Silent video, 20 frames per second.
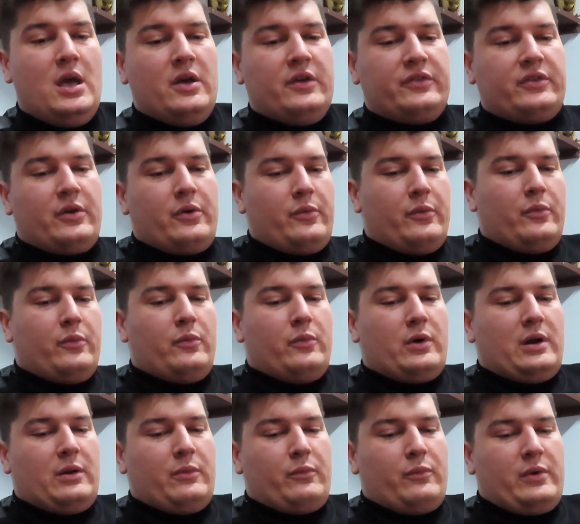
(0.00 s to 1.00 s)
So
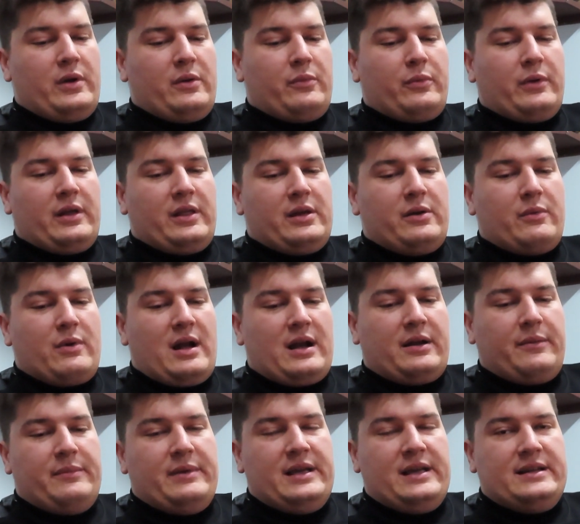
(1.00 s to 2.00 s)
what we really
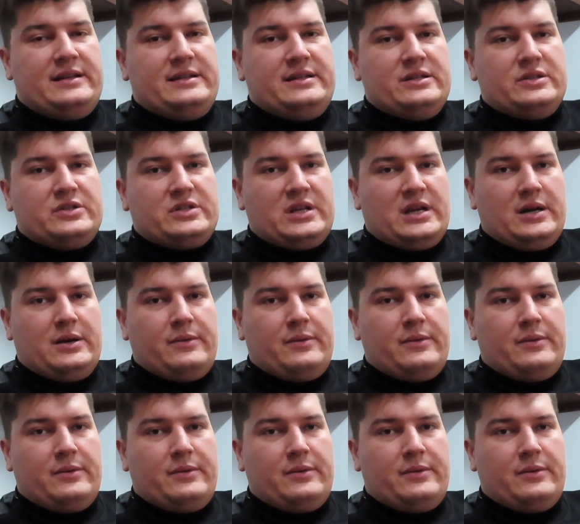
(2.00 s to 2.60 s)
recommend is